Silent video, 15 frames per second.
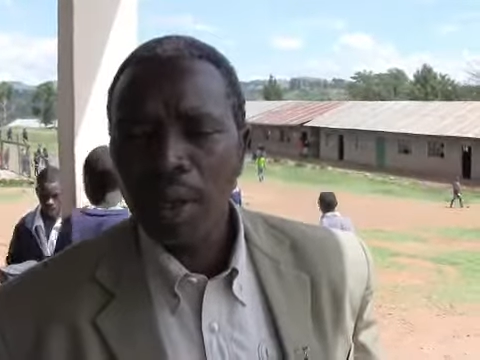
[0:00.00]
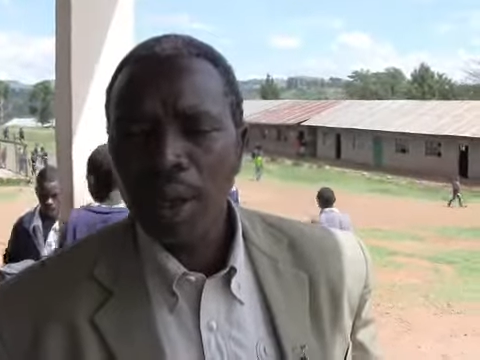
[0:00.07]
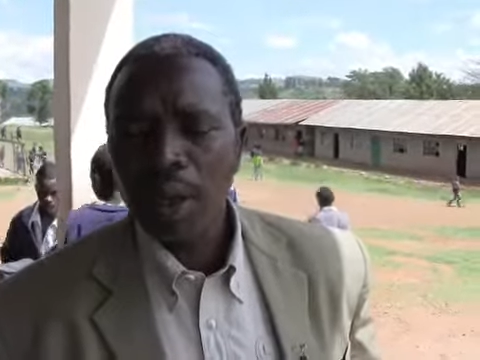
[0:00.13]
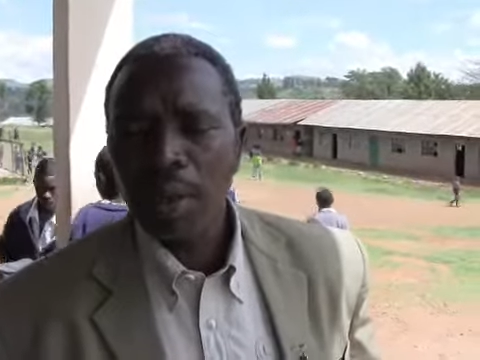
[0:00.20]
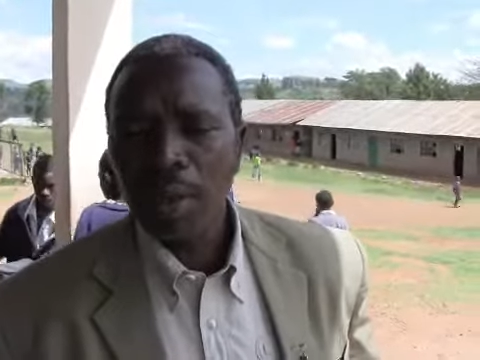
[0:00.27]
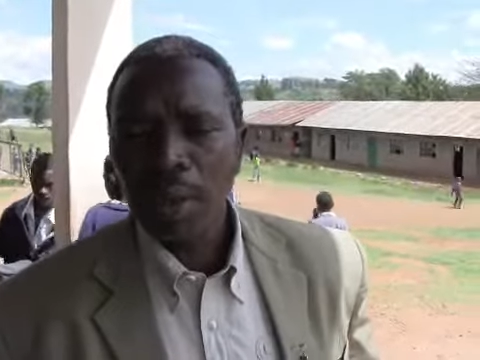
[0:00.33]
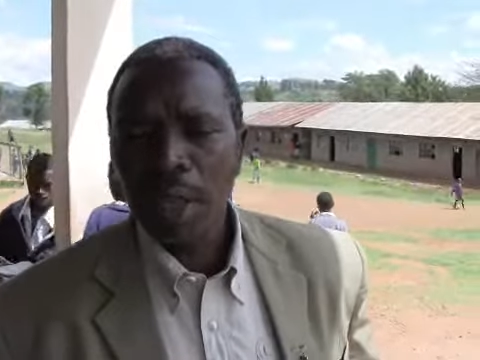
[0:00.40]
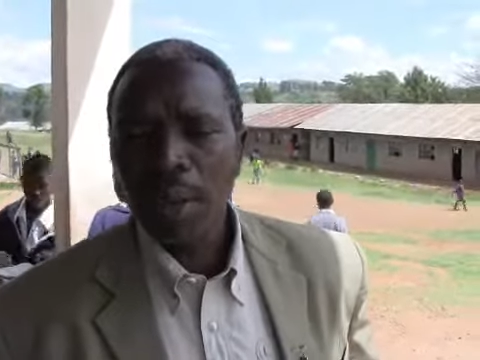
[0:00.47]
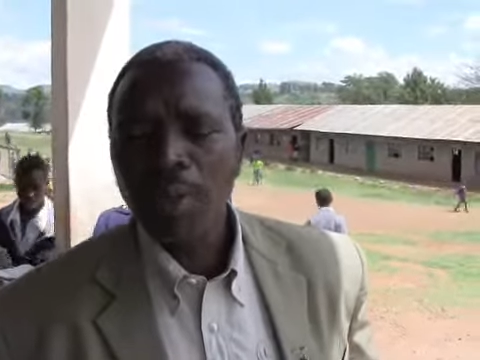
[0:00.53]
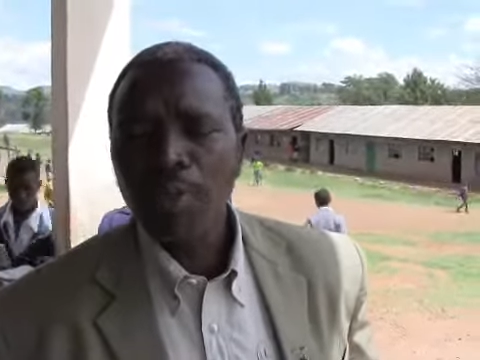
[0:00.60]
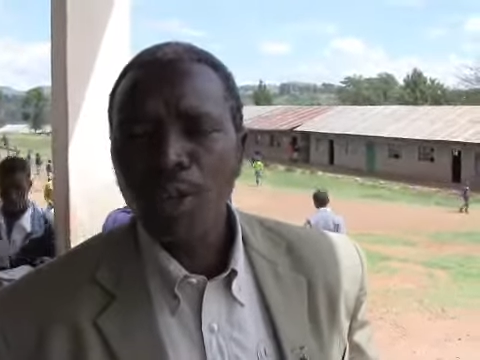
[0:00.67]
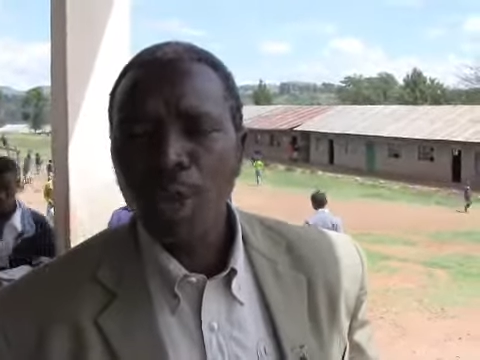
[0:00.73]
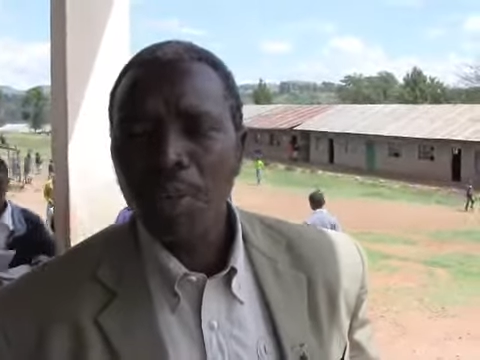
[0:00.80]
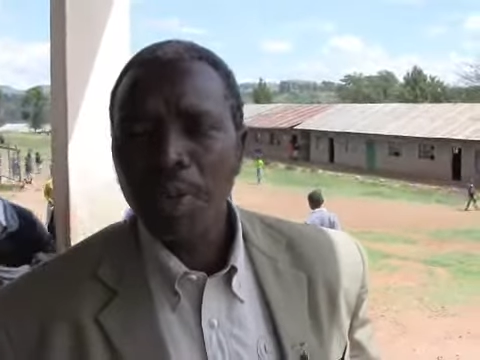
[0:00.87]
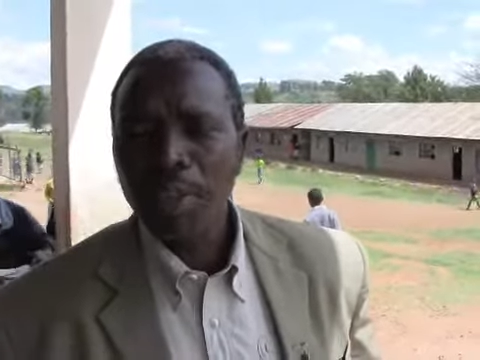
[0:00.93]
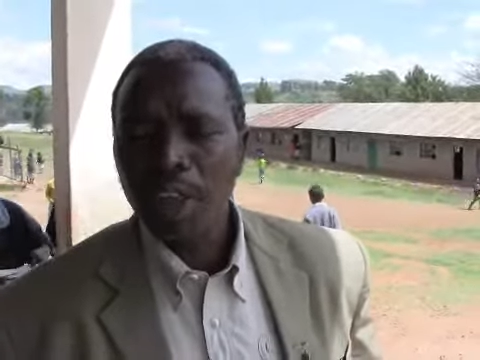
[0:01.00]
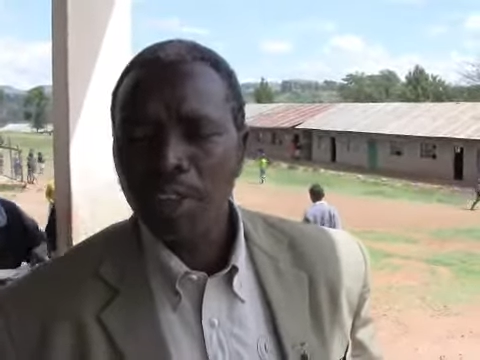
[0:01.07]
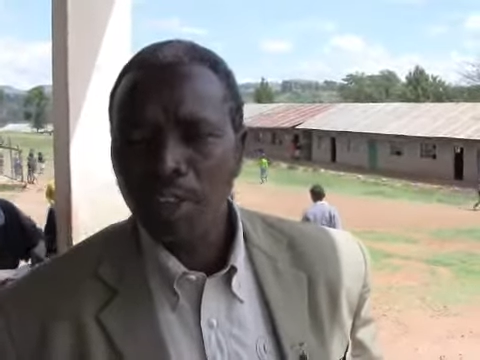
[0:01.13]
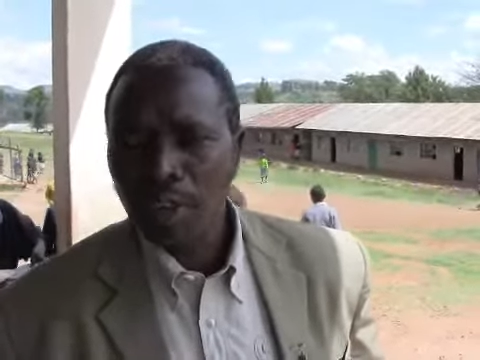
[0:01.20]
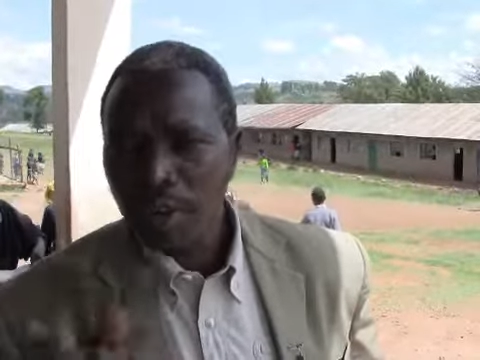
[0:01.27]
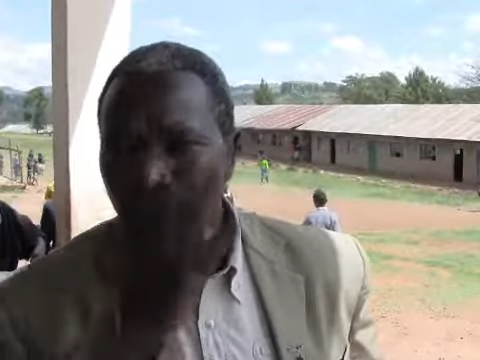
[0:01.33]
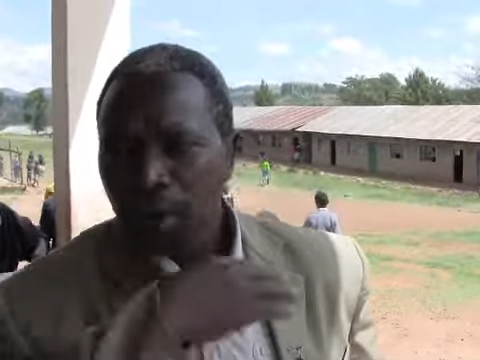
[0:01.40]
uh, games
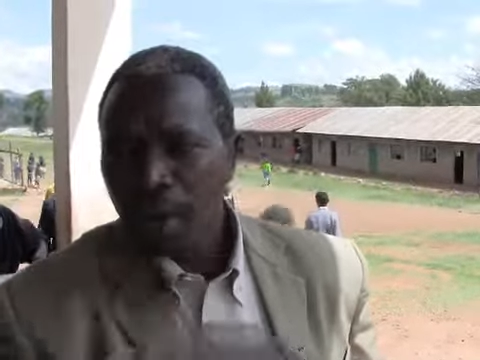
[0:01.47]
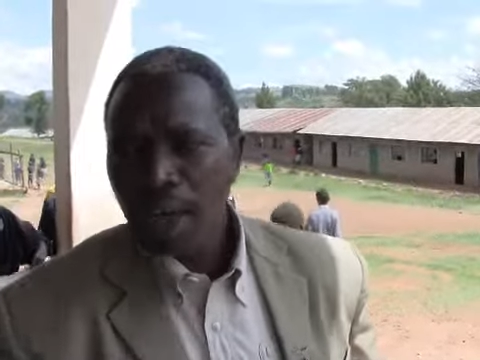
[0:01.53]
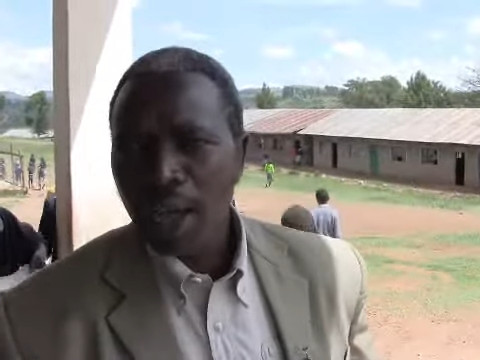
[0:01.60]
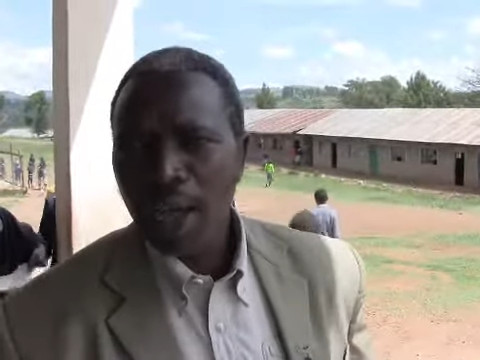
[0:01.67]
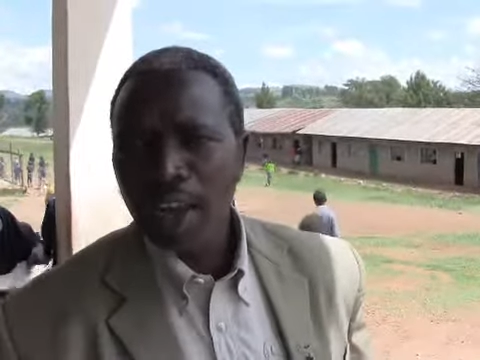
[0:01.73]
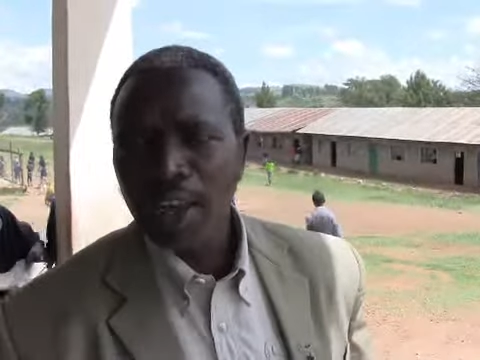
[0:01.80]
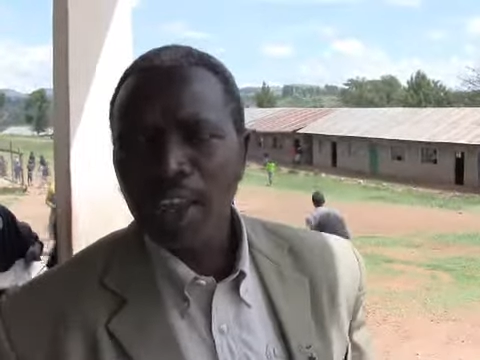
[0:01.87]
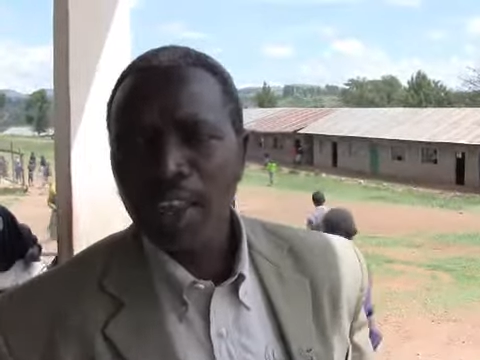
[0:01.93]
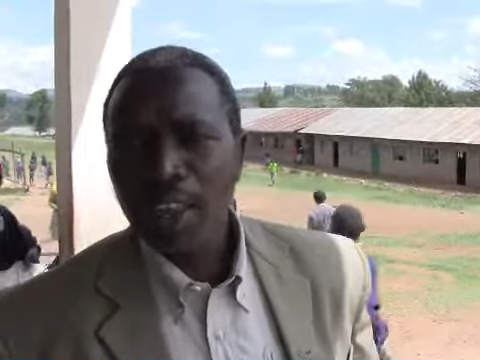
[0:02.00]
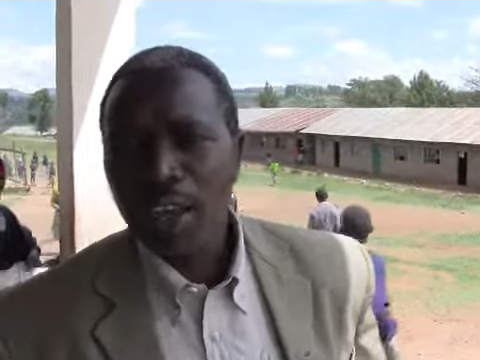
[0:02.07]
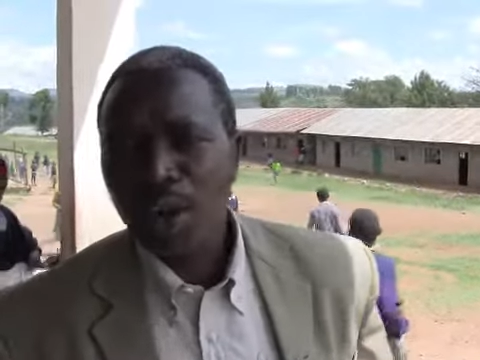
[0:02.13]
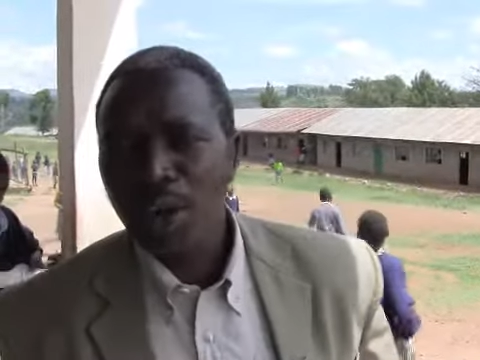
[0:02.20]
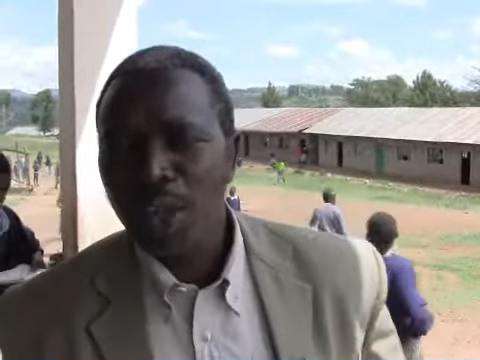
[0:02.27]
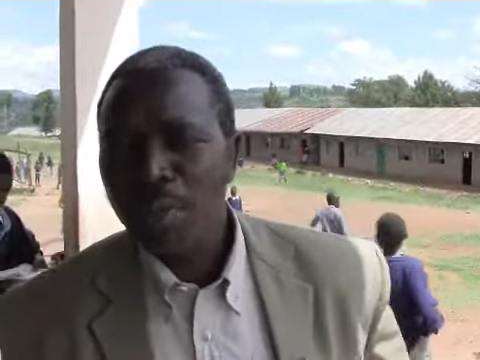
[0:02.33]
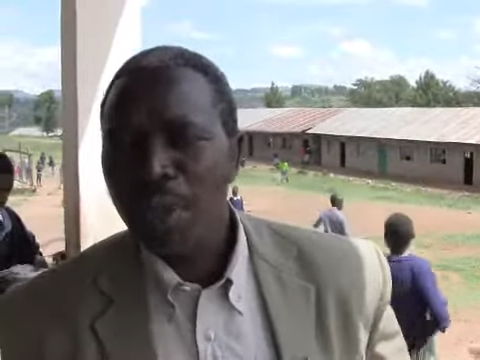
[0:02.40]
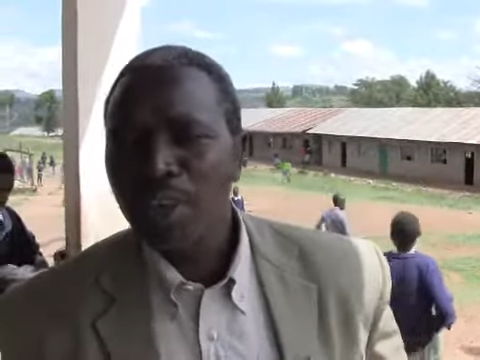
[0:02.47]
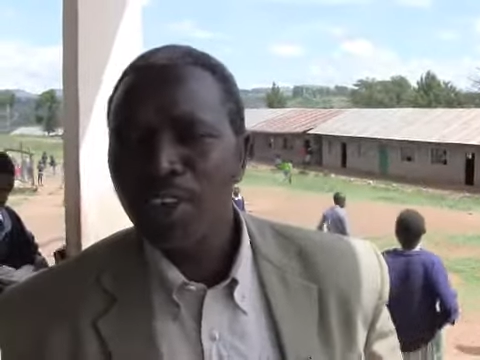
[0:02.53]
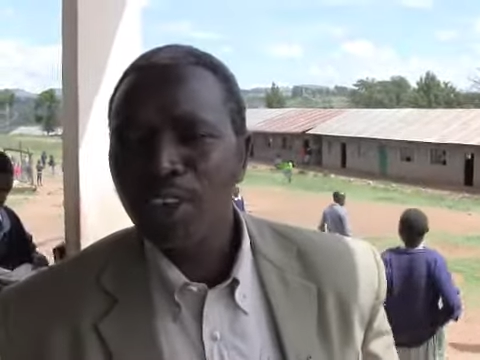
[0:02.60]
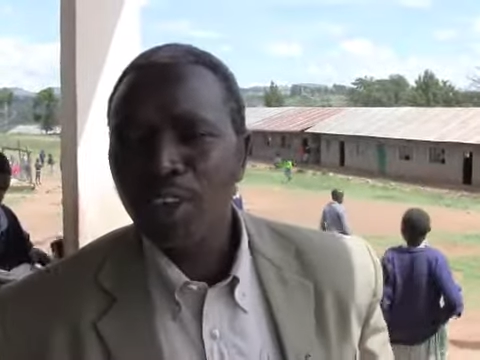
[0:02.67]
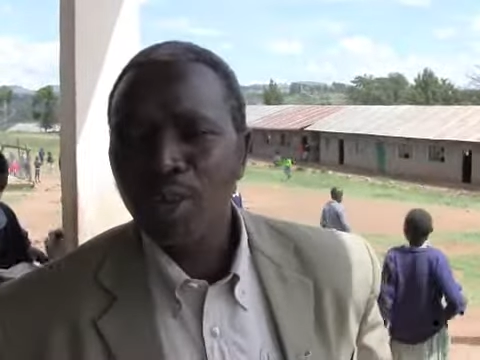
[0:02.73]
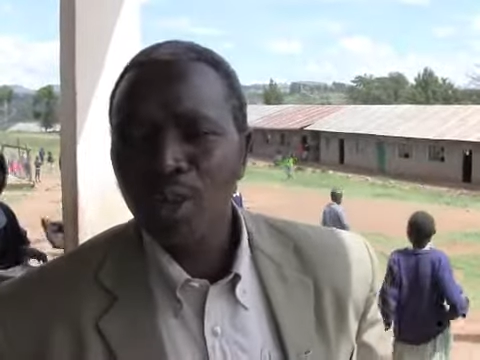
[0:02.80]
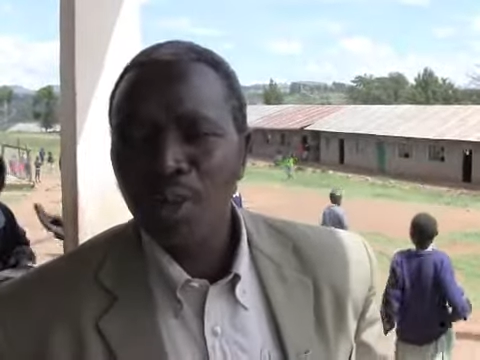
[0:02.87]
competition, and the guitar imagined